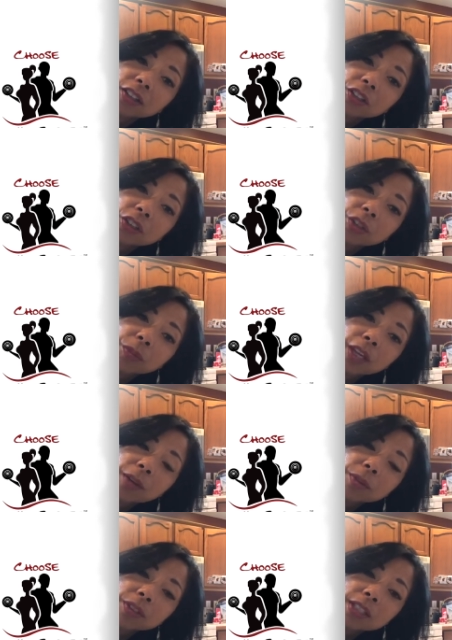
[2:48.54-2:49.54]
Should be
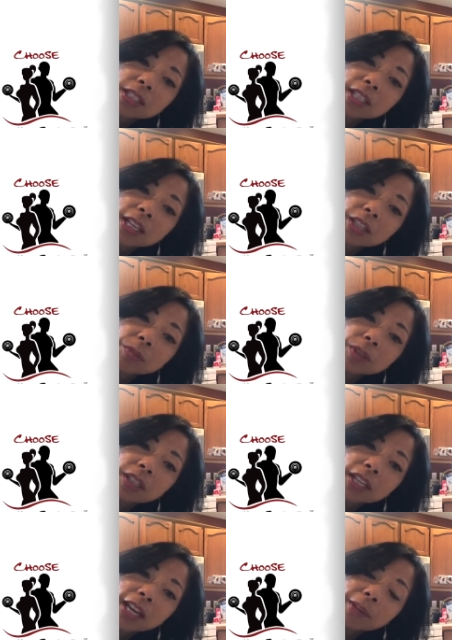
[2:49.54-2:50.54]
able to select me,
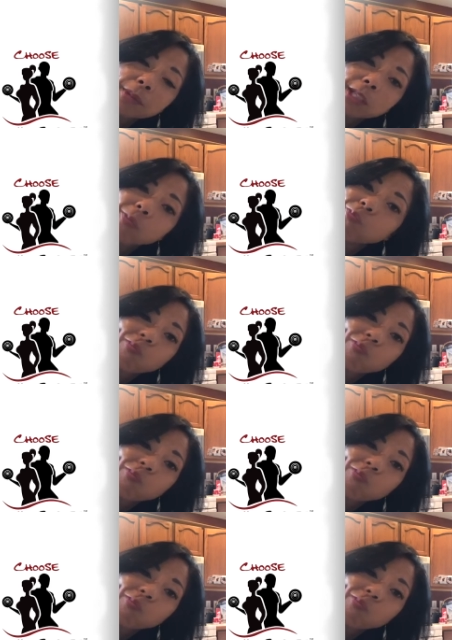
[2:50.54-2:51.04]
then add me.